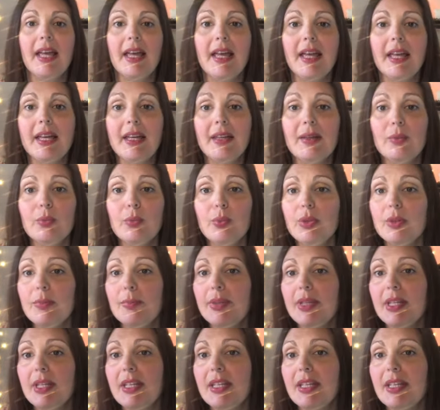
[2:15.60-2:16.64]
It would
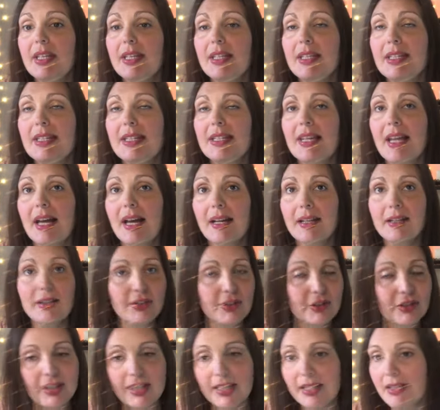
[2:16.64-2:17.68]
be not a
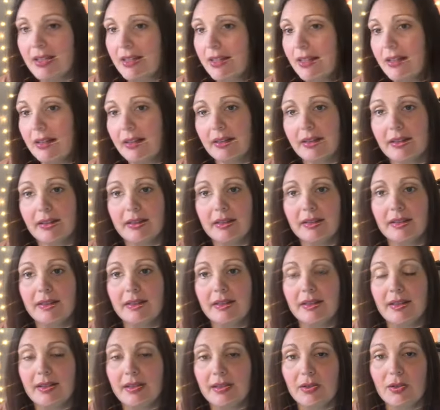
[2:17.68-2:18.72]
good idea
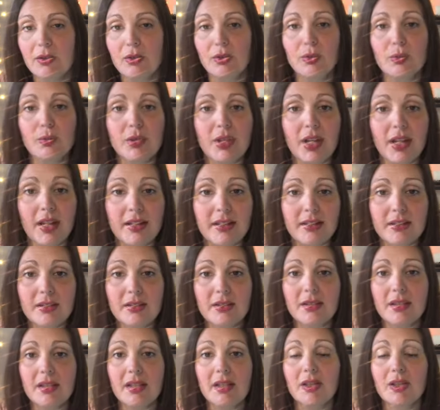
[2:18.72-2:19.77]
to
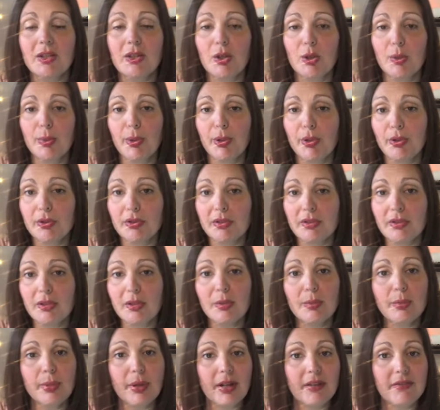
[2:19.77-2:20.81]
text your personal
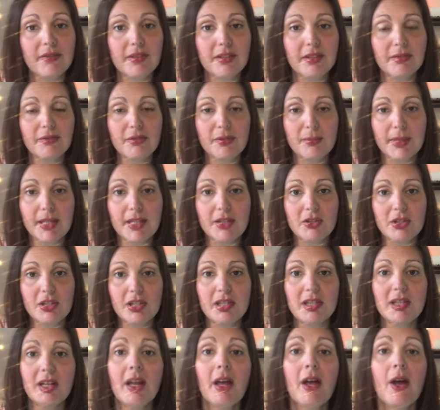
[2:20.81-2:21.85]
and private
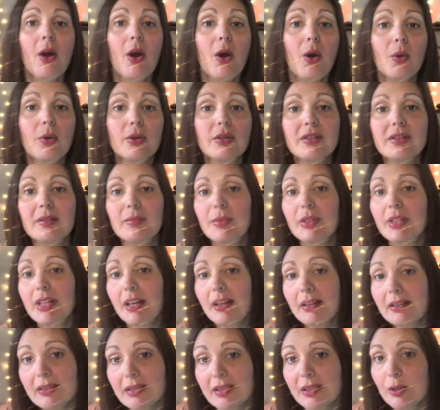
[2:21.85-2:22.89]
information or someone
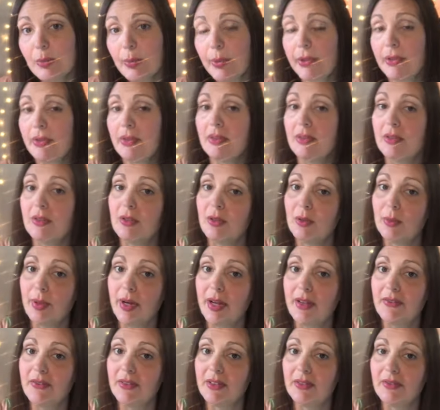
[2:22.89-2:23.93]
else's personal or
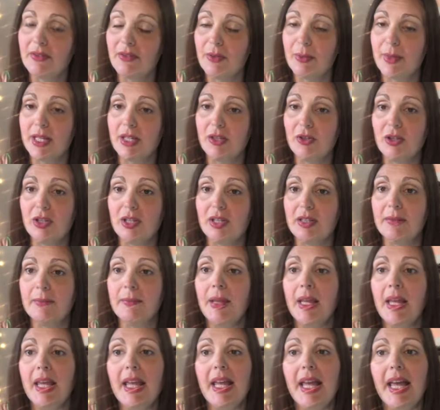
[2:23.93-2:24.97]
private information.
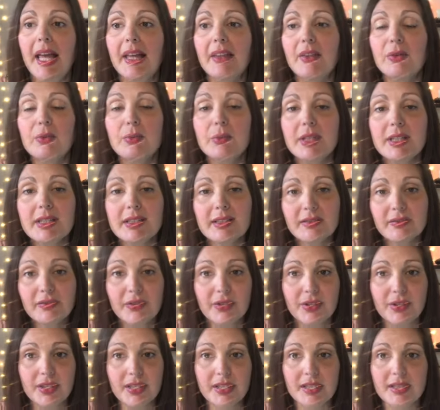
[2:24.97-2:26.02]
And the reason
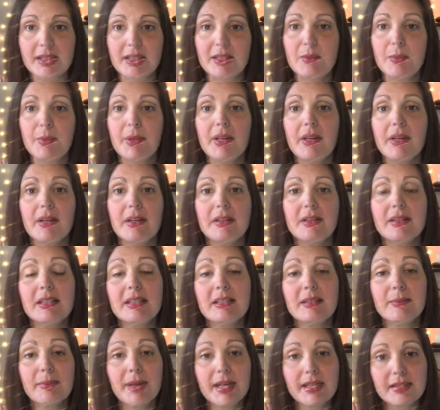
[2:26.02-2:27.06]
for this is because
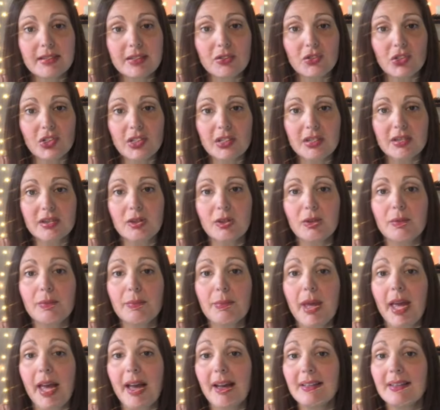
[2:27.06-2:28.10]
these messages could
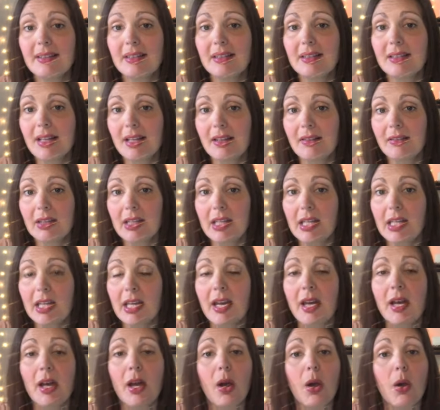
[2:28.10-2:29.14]
accidentally
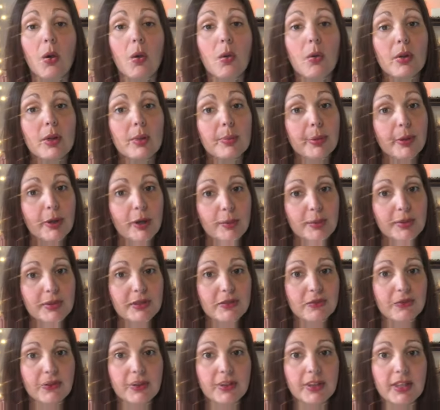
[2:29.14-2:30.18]
or
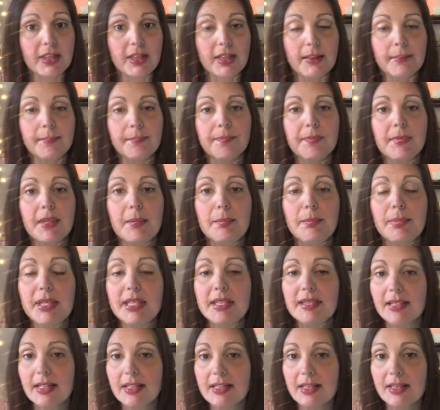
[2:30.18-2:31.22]
purposefully be
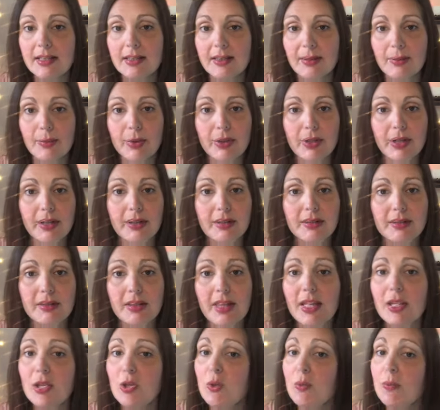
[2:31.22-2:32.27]
sent to someone else
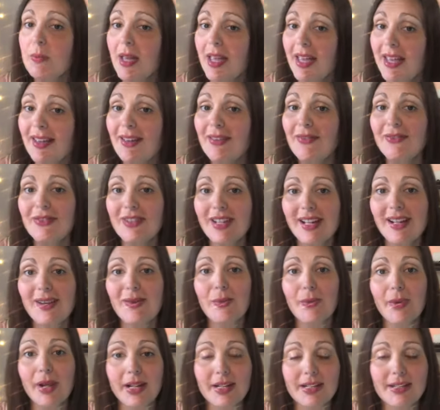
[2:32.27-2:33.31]
that you may have not
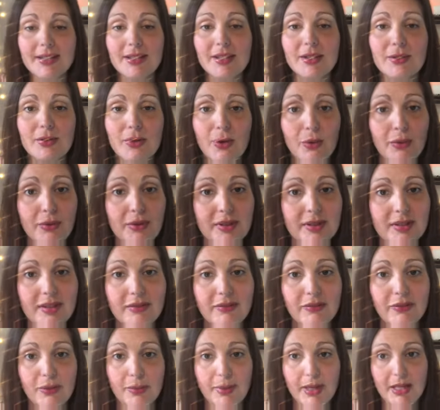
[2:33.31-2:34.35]
wanted to know this
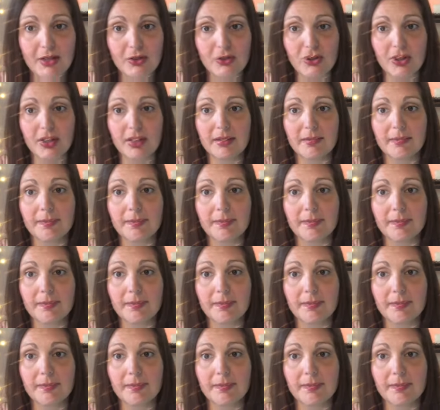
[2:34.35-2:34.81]
information.